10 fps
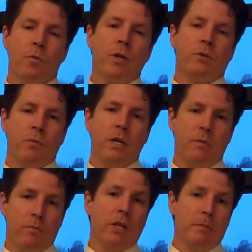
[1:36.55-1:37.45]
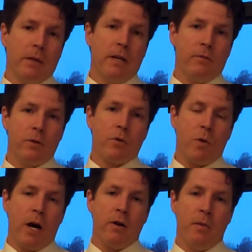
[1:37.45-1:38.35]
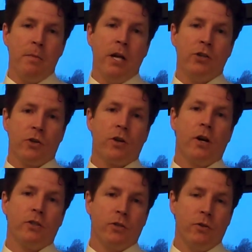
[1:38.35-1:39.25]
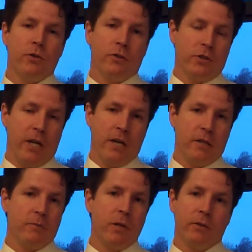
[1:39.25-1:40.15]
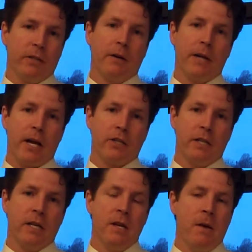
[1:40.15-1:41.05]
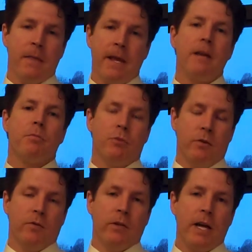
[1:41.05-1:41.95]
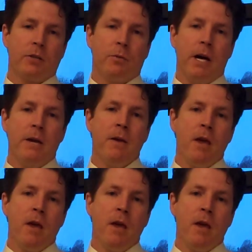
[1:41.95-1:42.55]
which we really believe would require a major constitutional change, and we don't think would actually get approved, and that's why